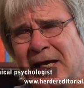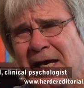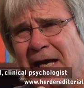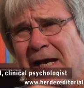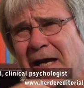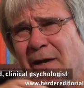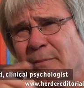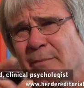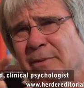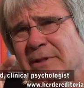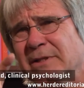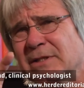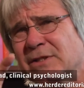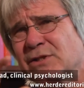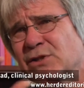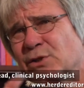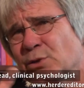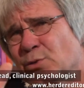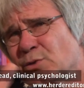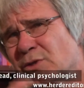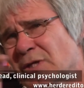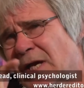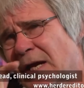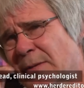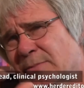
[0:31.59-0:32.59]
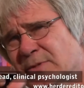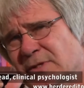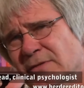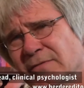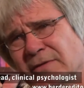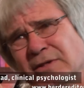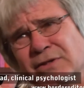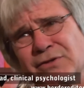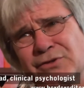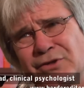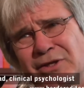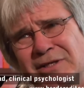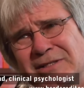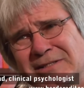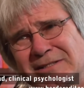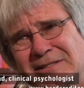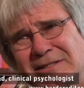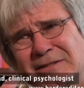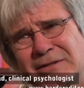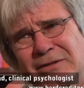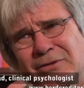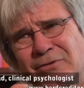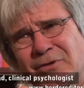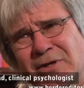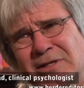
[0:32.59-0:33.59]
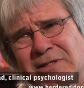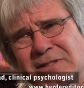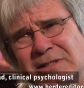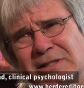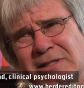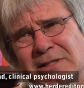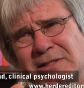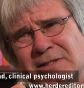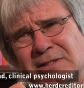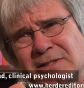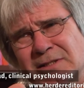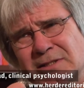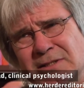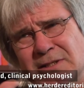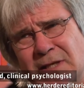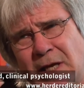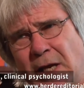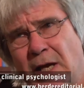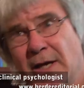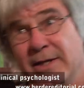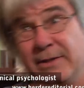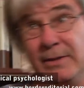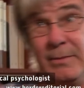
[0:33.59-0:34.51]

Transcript: But there's two types of interest in craziness. There's the kind